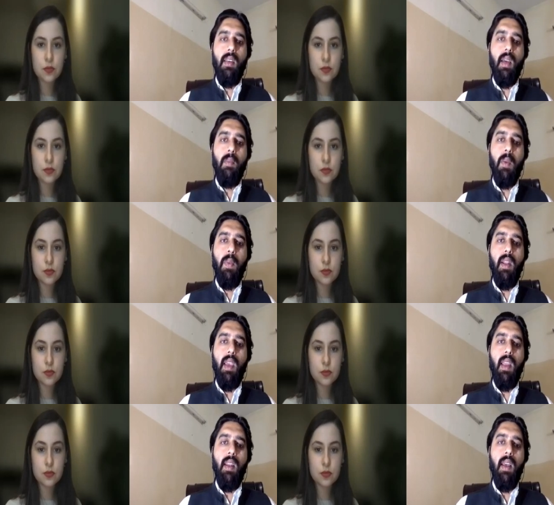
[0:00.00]
Speaker 1: young people
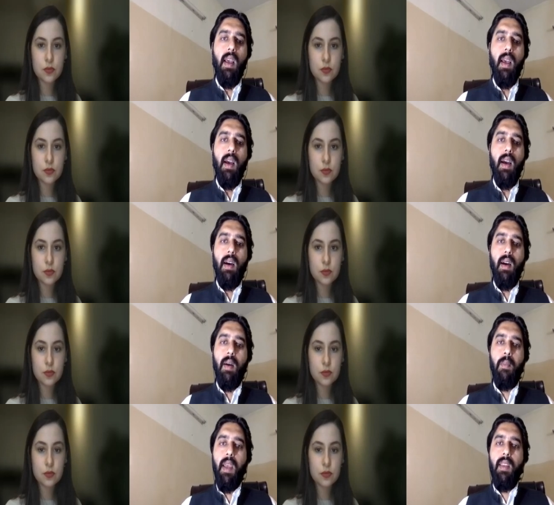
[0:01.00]
can
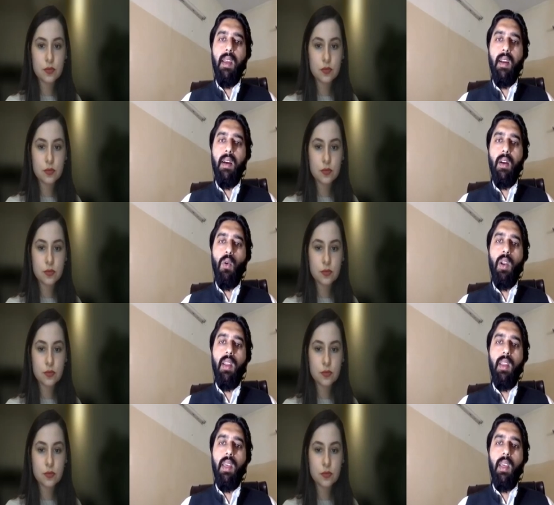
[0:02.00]
play their role
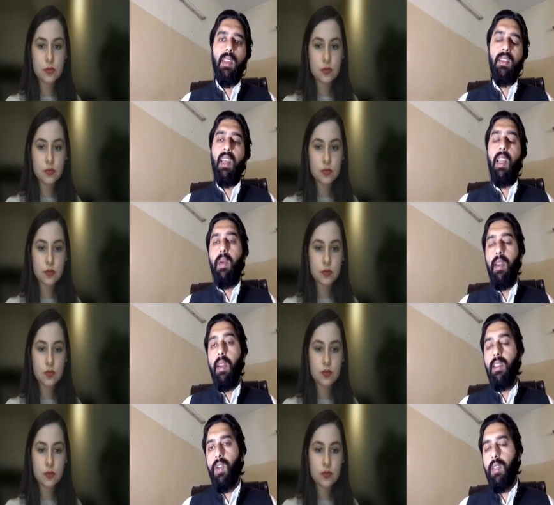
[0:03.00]
in the sustainable
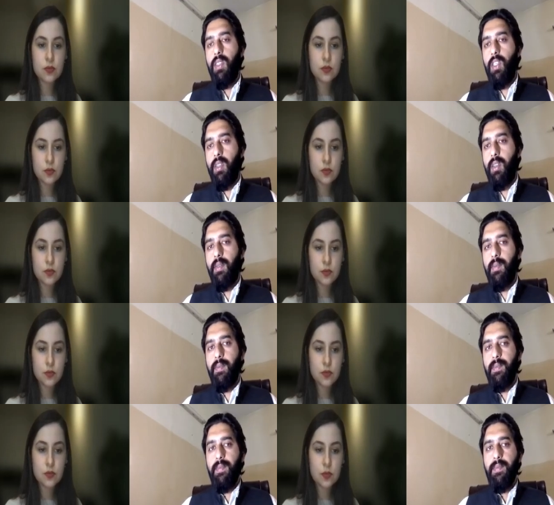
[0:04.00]
energy transition?
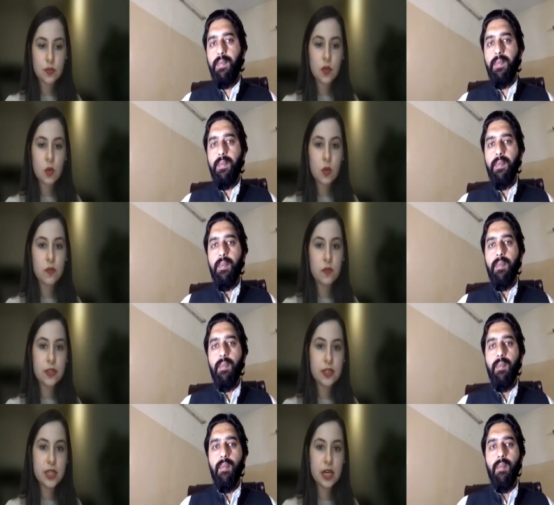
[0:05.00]
Well,
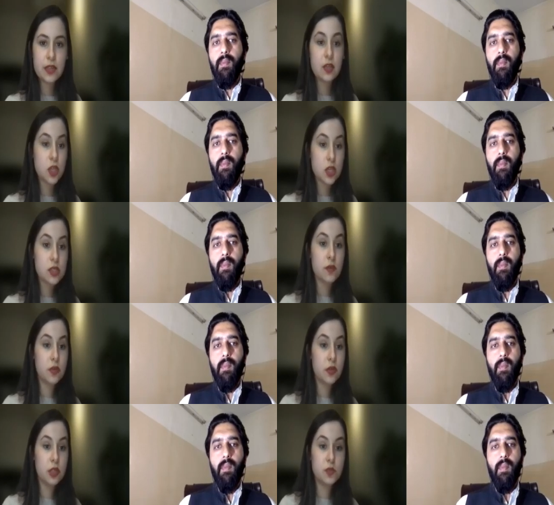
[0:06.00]
first,
Speaker 2: and I think you said
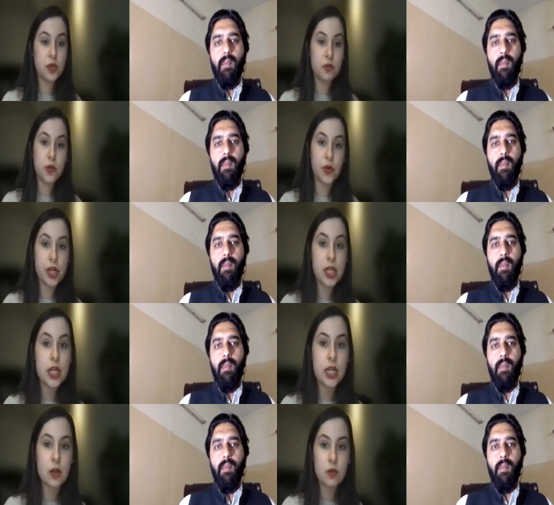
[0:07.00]
something that's very
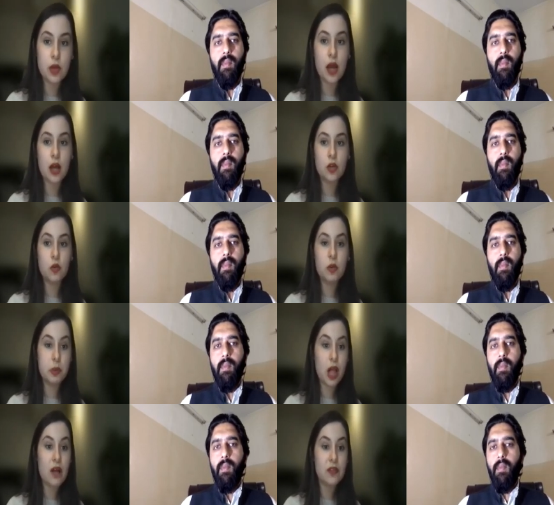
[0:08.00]
important, that young
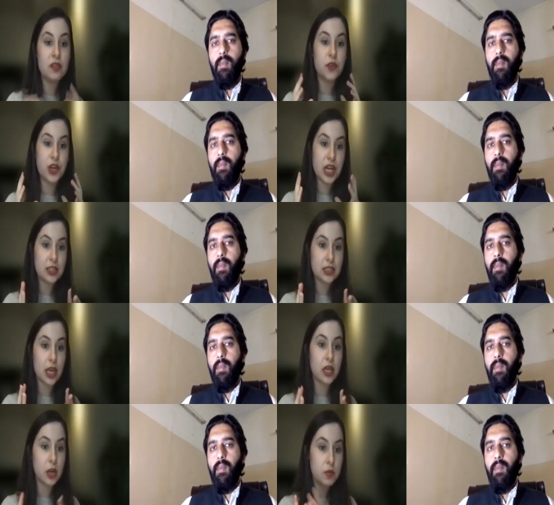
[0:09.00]
people have different
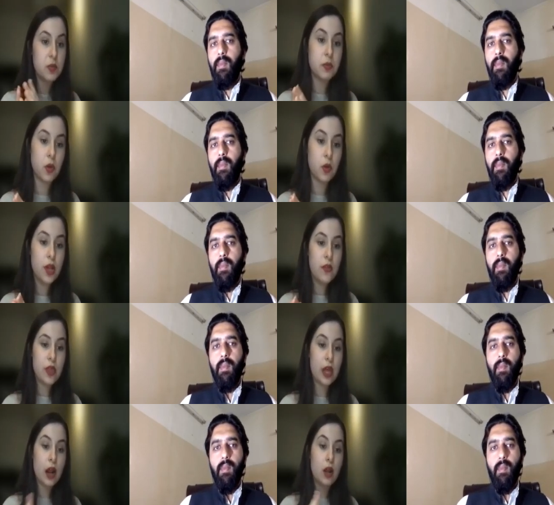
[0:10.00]
insight and people
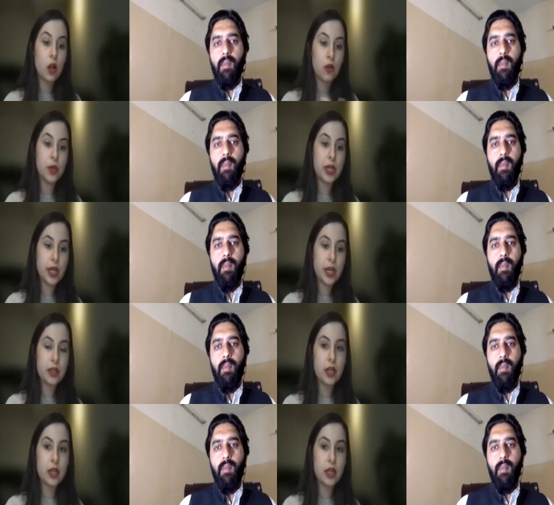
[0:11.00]
that are already